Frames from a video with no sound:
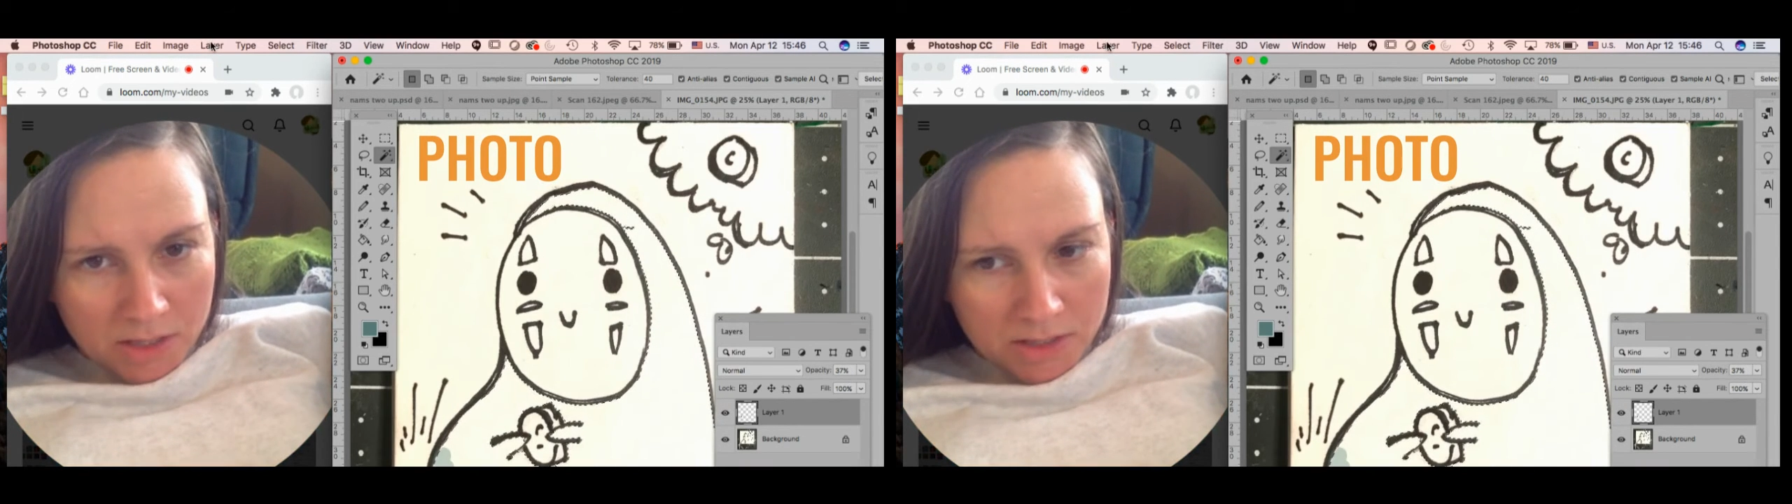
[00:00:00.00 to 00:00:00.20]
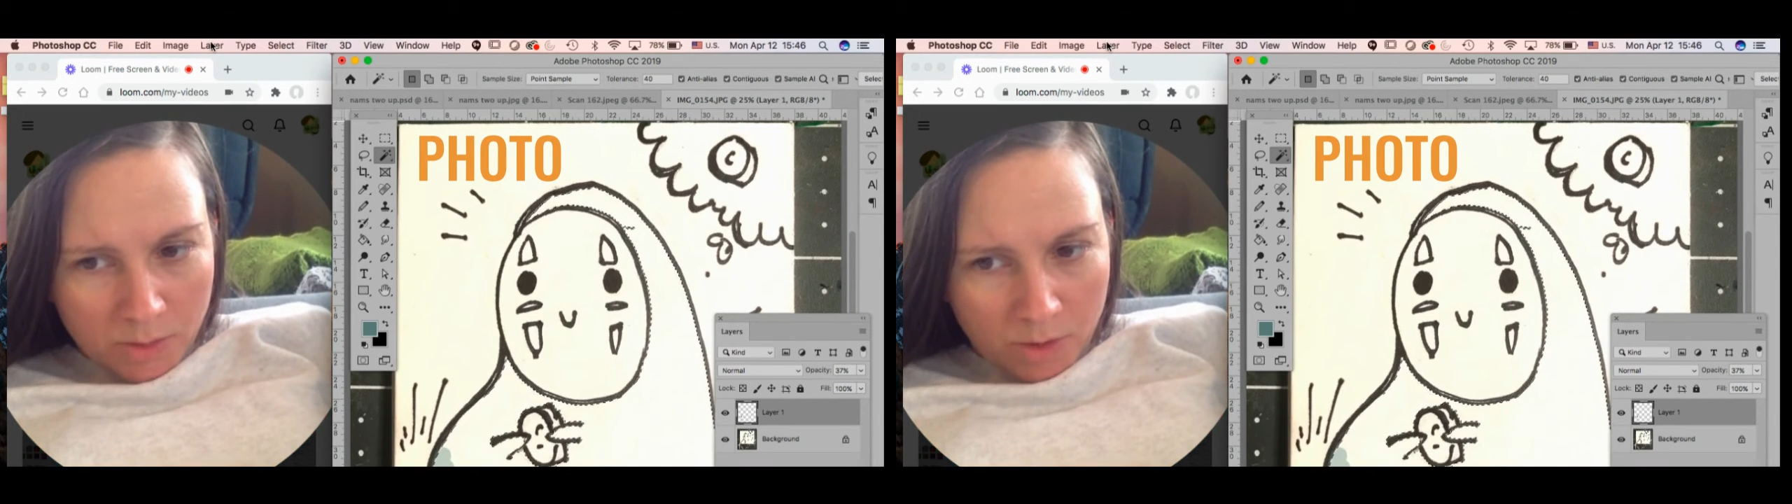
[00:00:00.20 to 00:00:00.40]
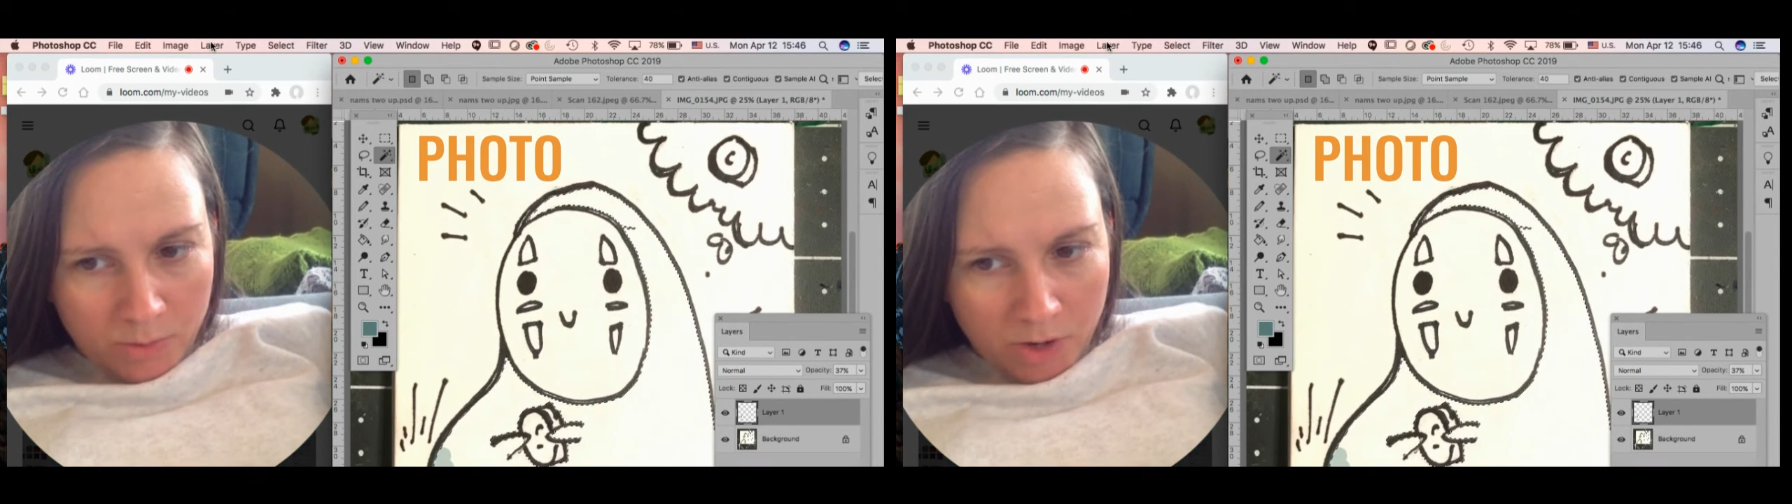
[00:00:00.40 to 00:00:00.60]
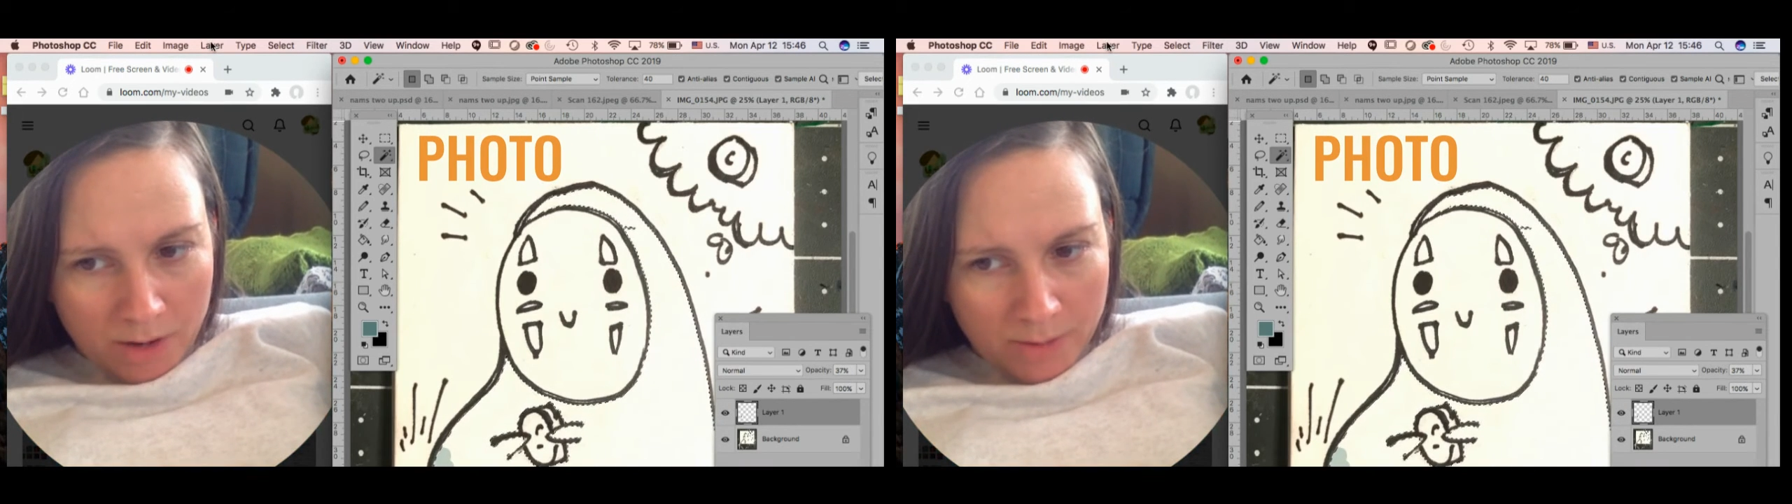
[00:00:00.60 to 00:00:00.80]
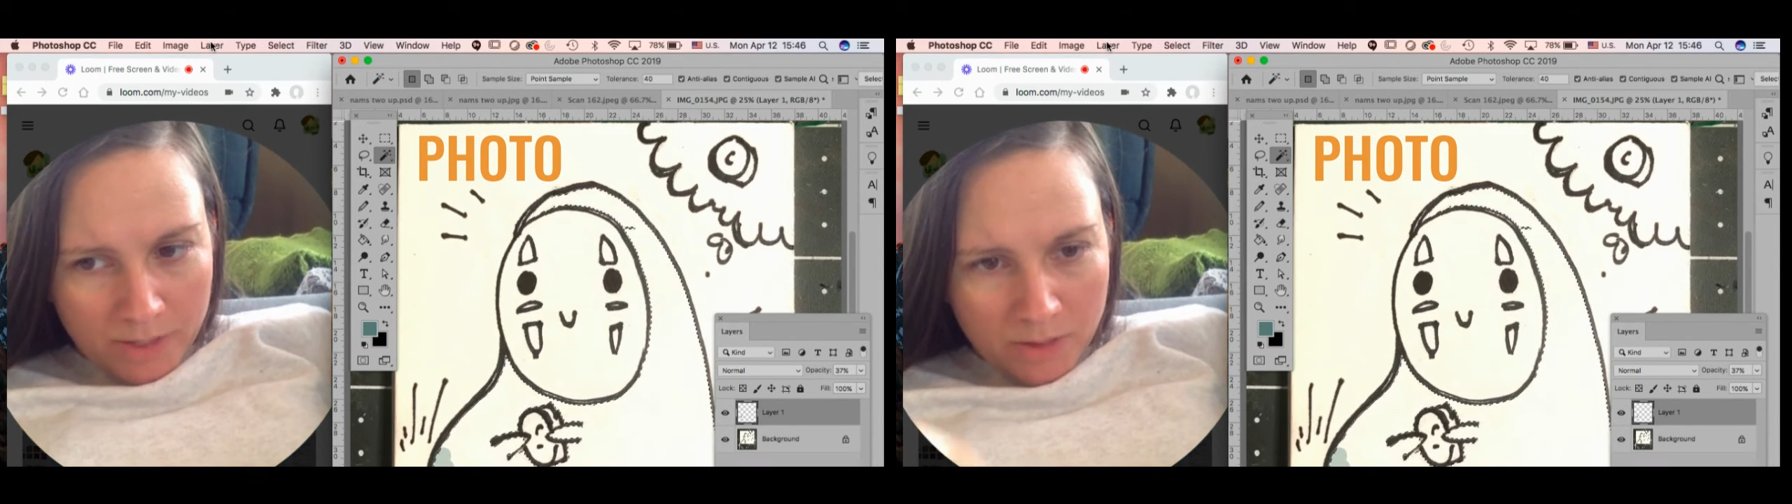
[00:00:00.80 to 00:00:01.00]
So I'll
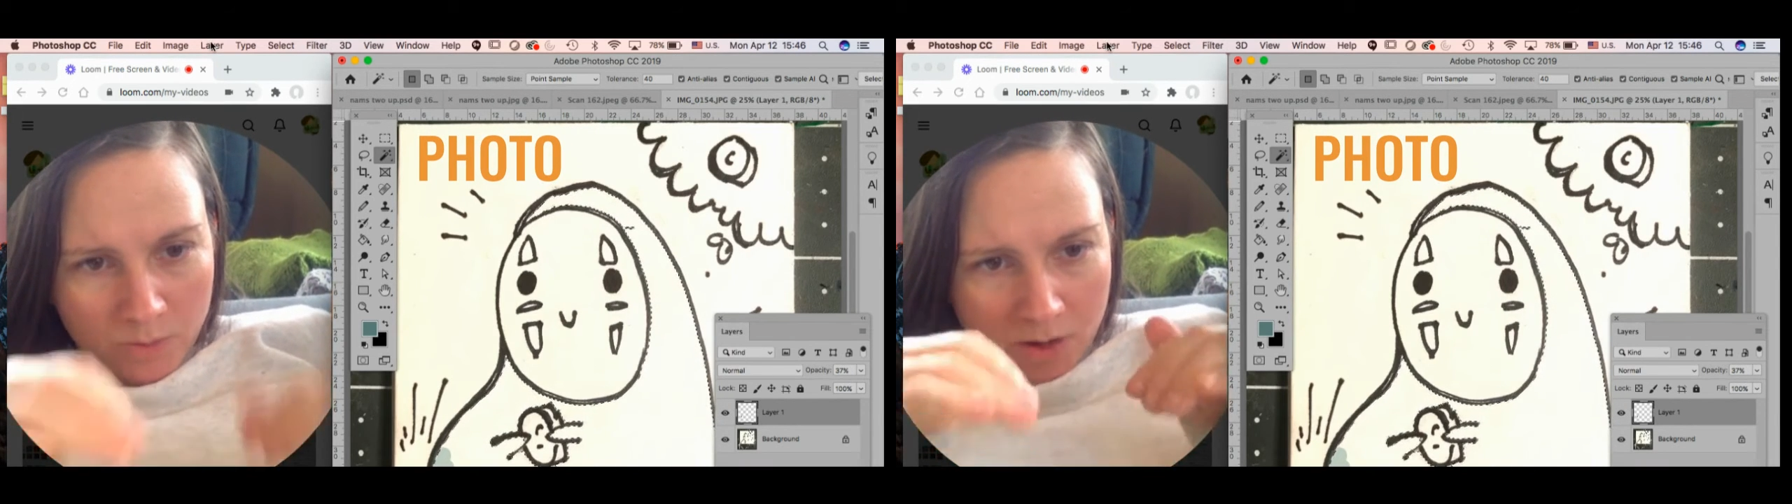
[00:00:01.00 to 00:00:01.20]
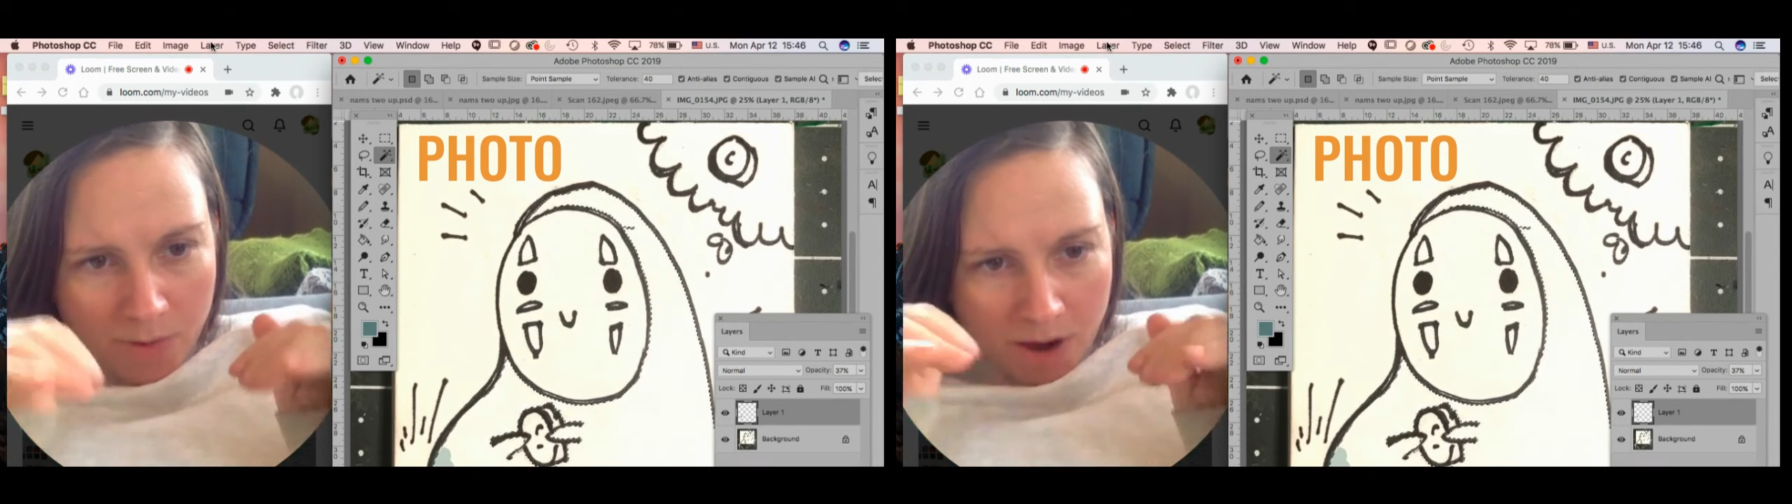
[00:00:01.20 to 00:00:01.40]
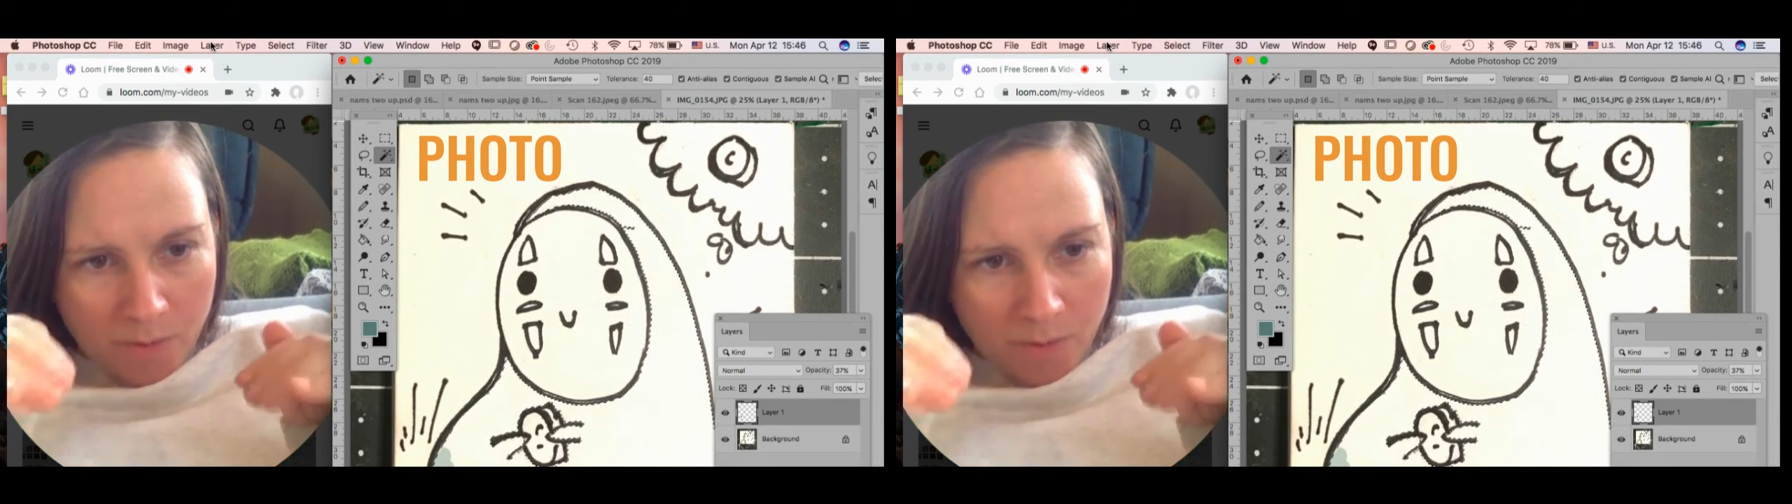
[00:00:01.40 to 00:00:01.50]
probably work